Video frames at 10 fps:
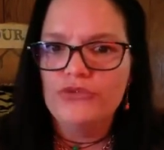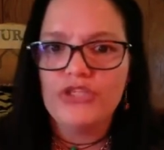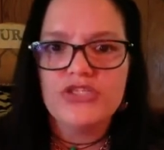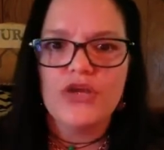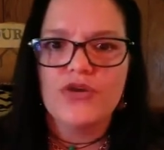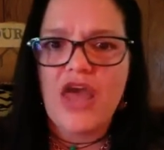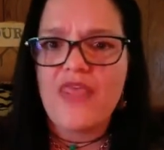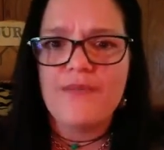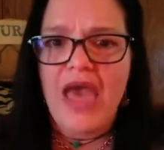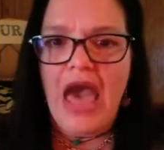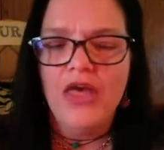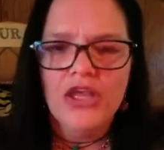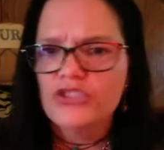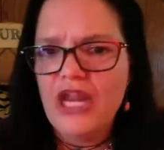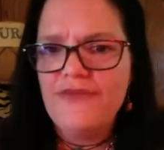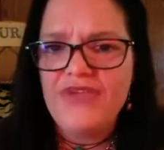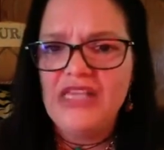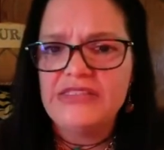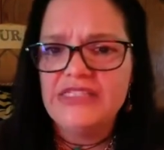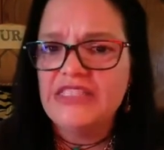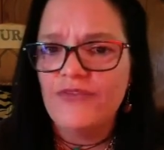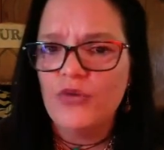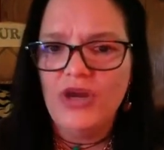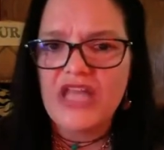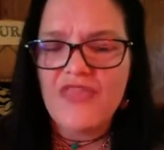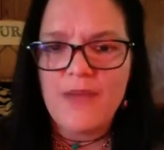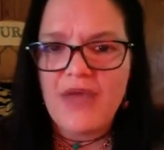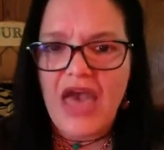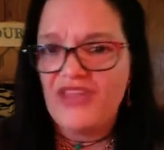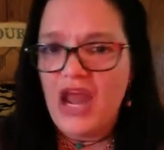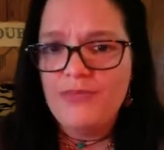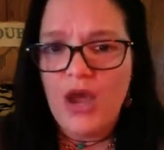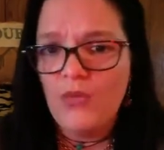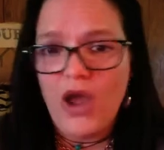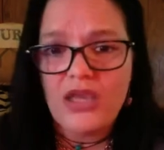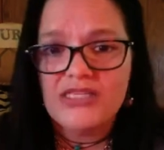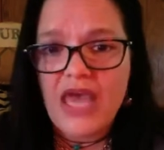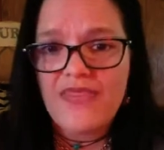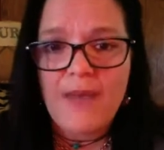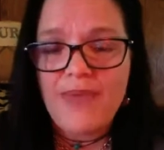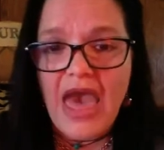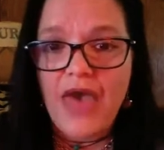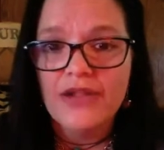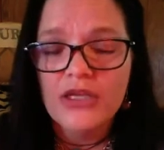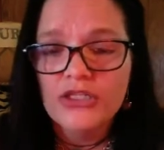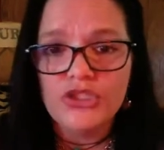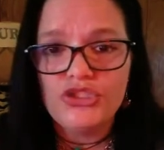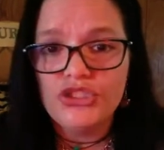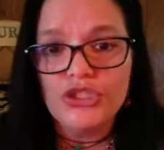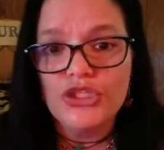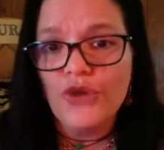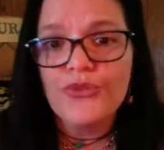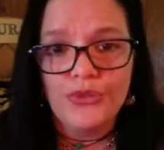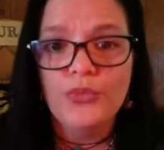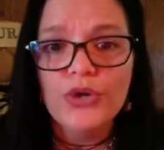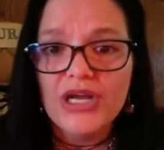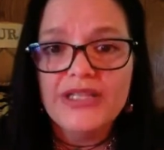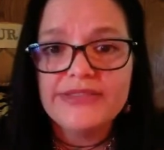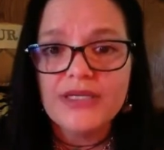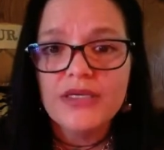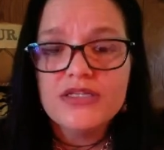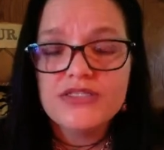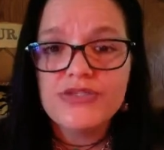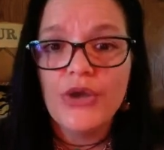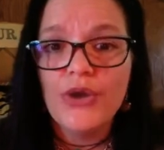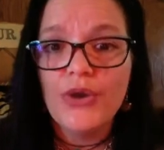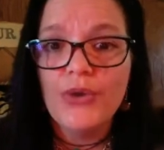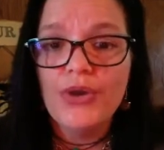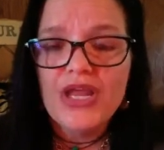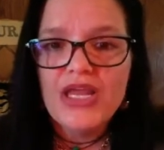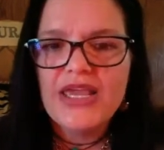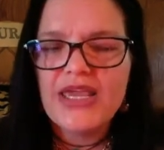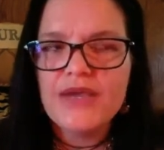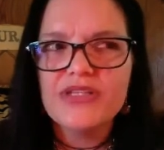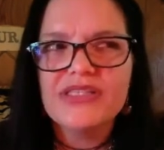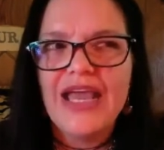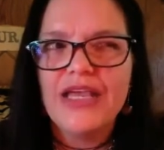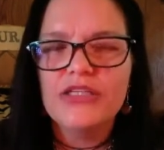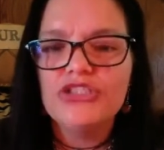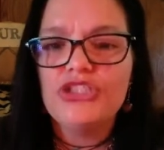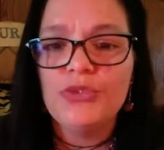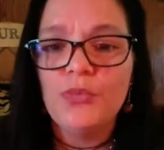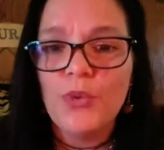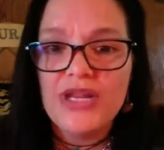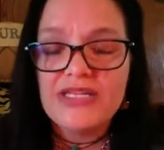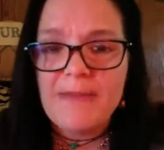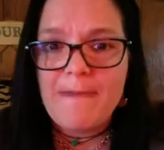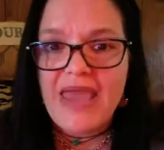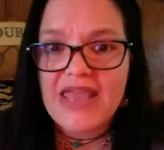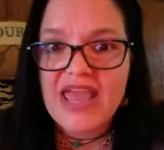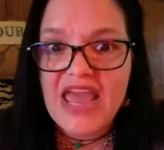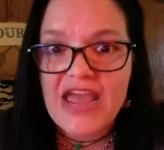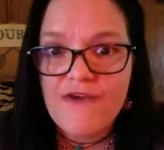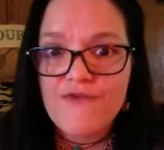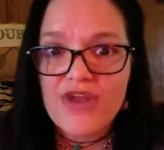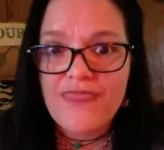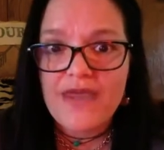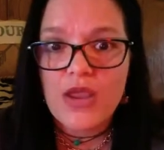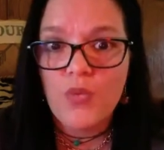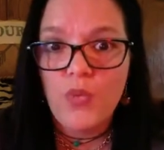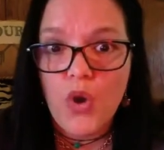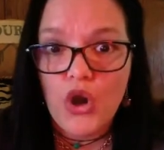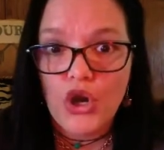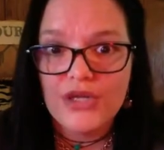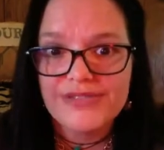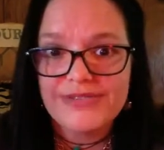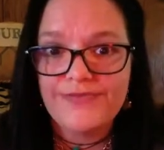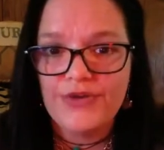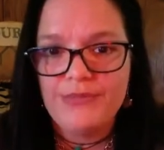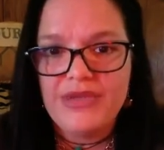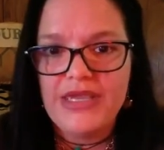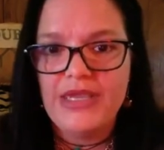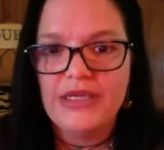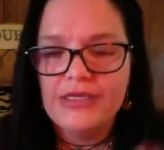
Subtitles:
She's not going down that path. She's going to have feces everywhere down that path, and I'm not walking down that path. So she's going to go through the woods. So it was like she wanted to make everything worse for me.